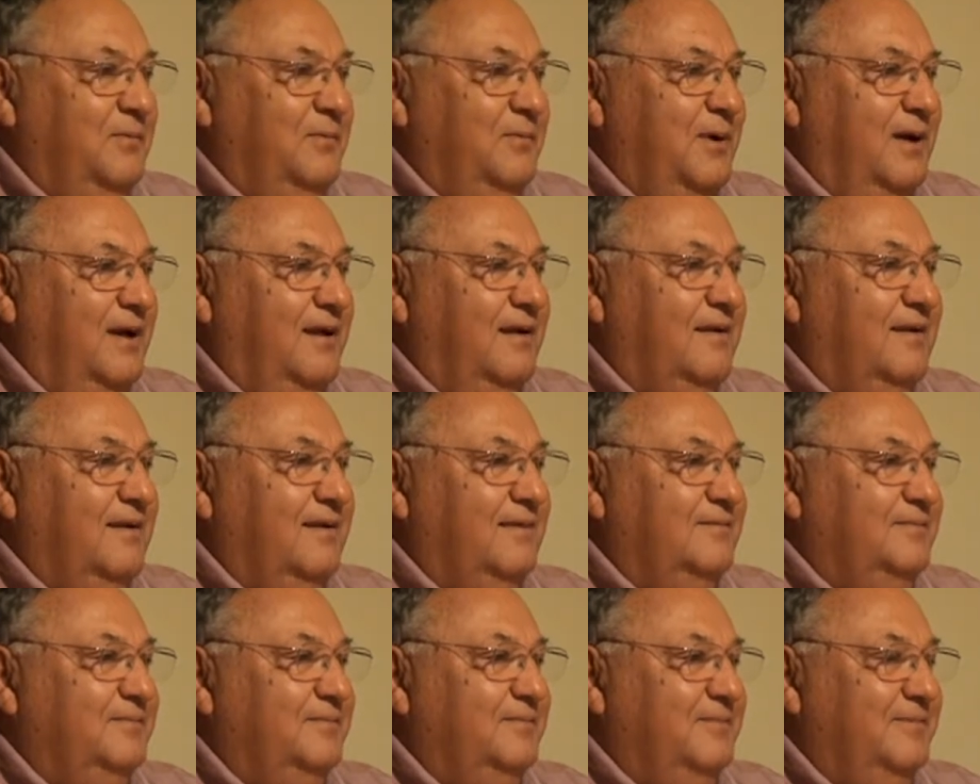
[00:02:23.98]
Well,
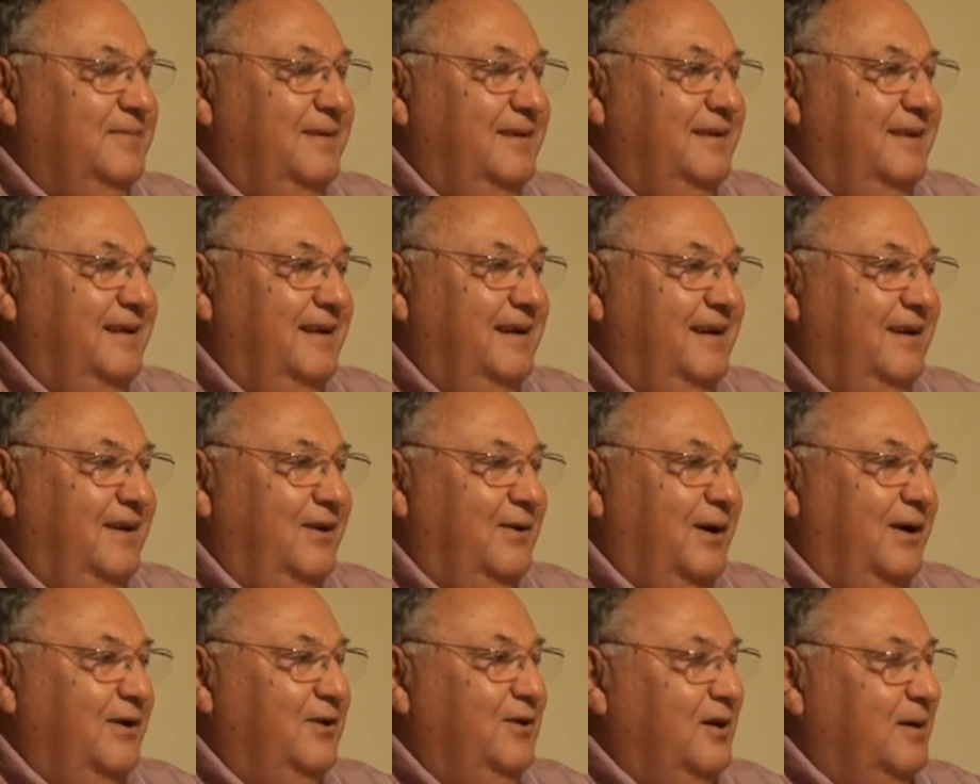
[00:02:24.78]
you
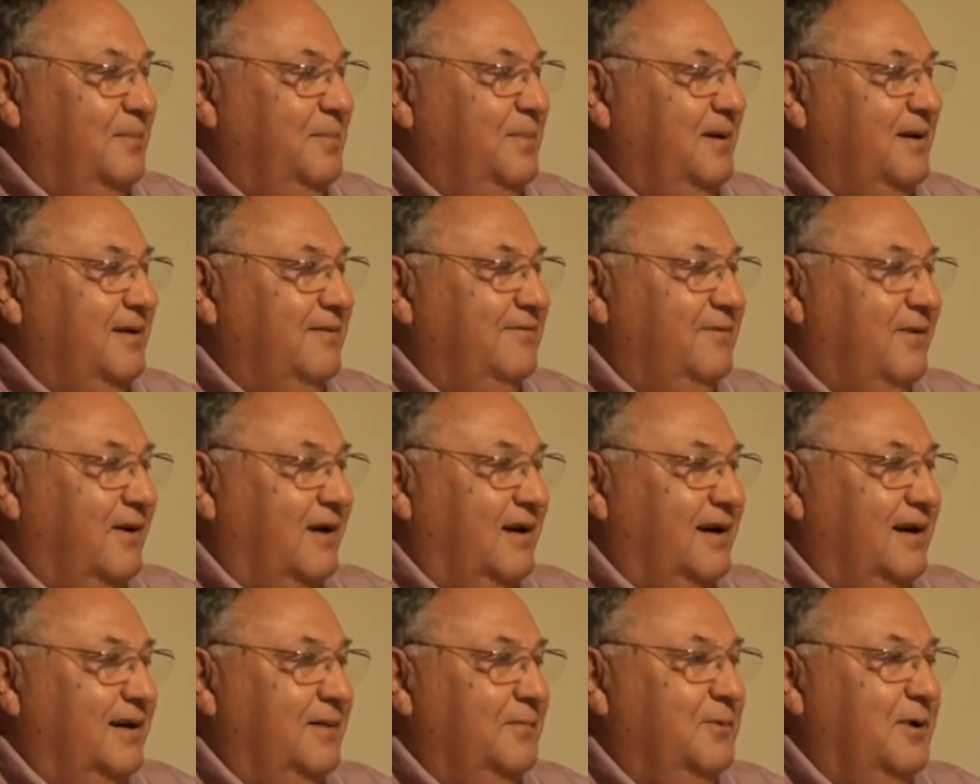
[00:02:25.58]
know, I grew up on a
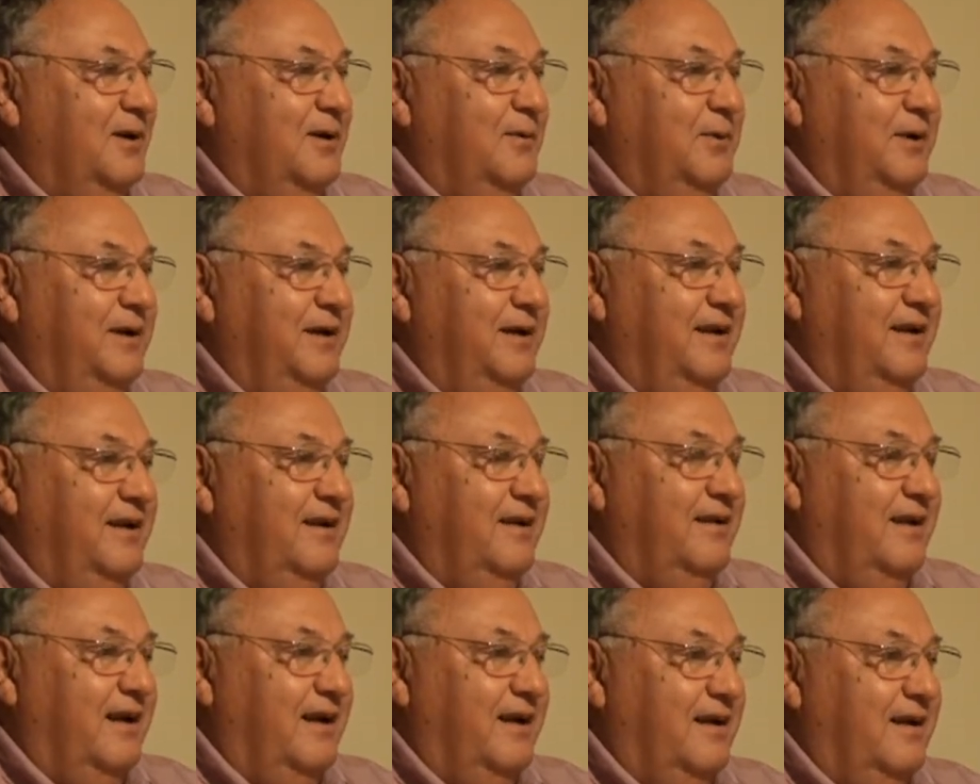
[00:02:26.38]
farm where we did
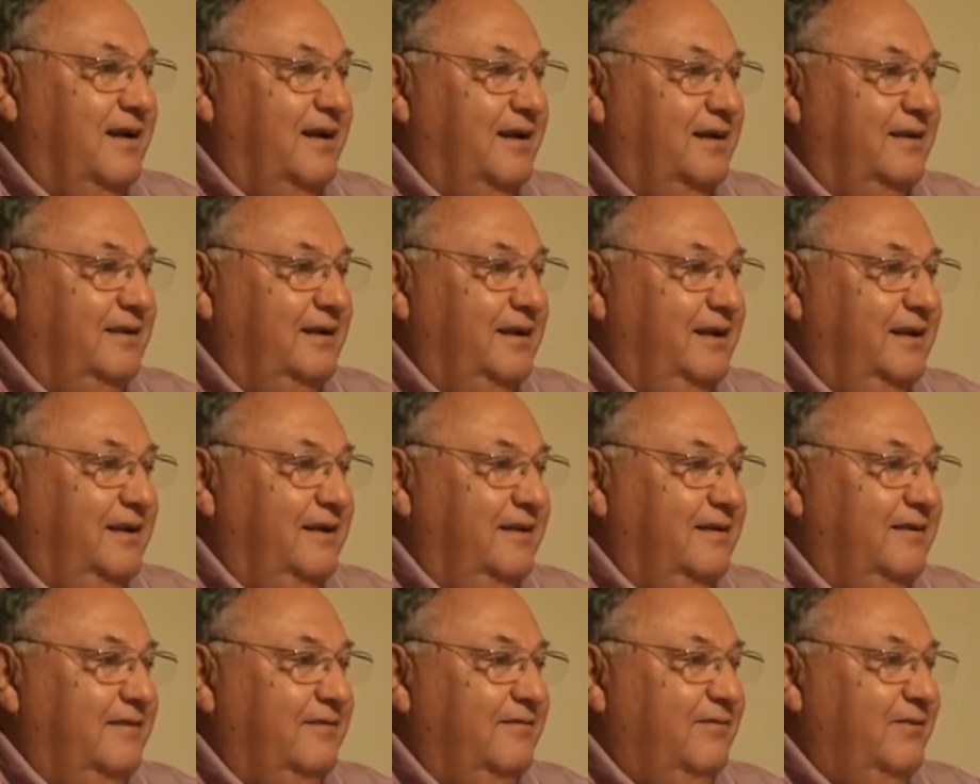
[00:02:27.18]
a lot of hunting
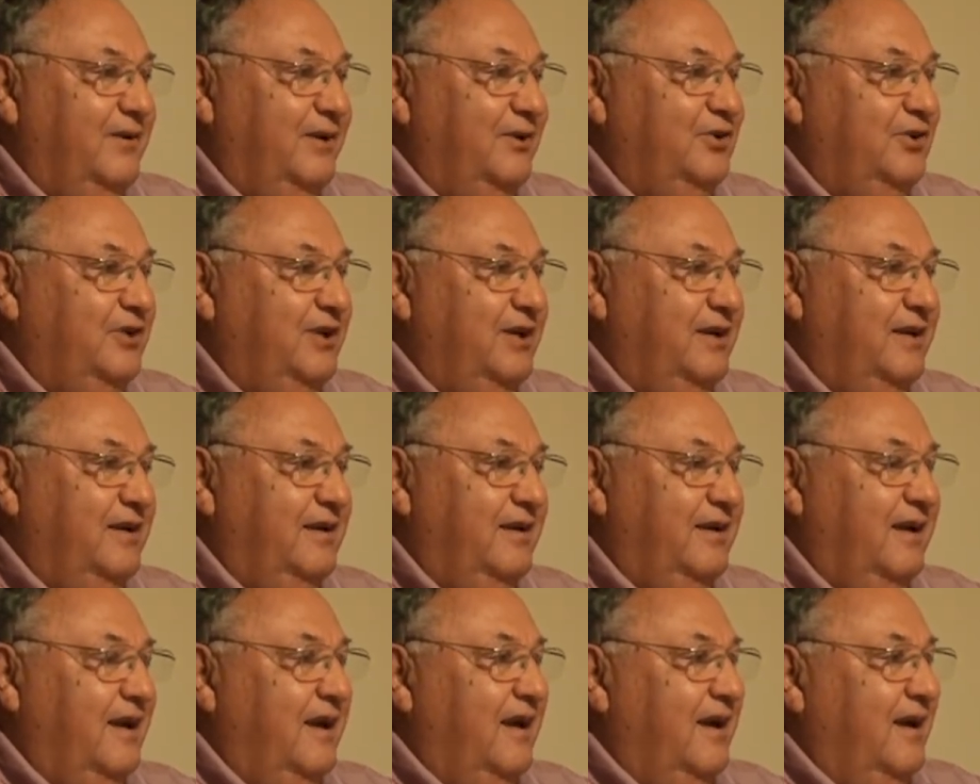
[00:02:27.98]
and fishing,
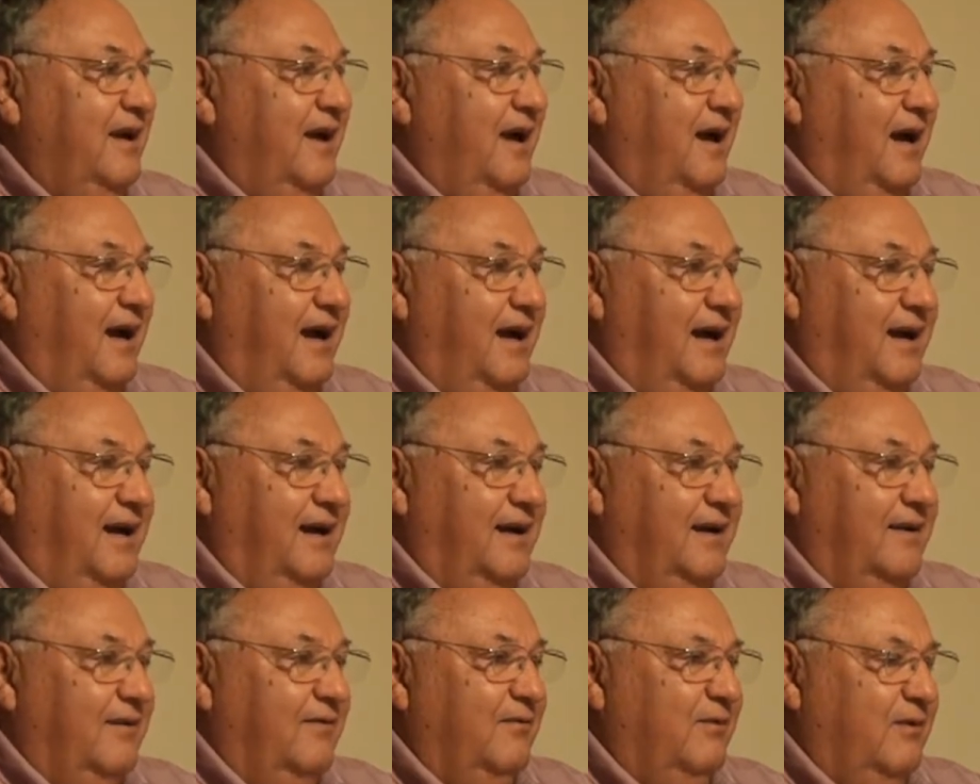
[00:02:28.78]
and
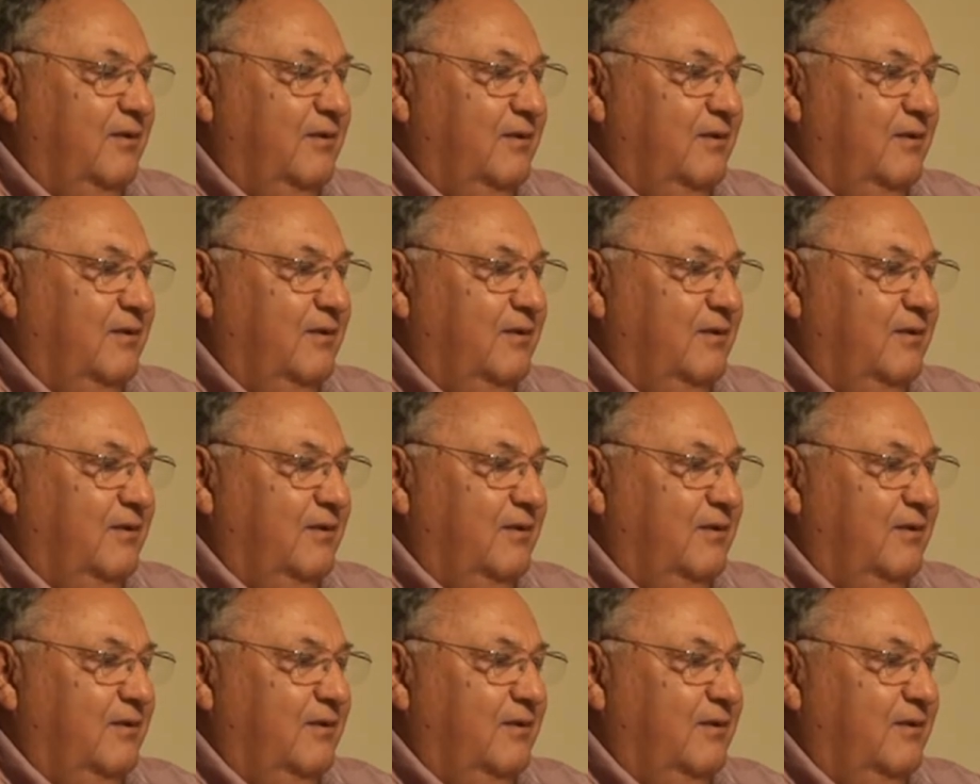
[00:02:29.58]
uh,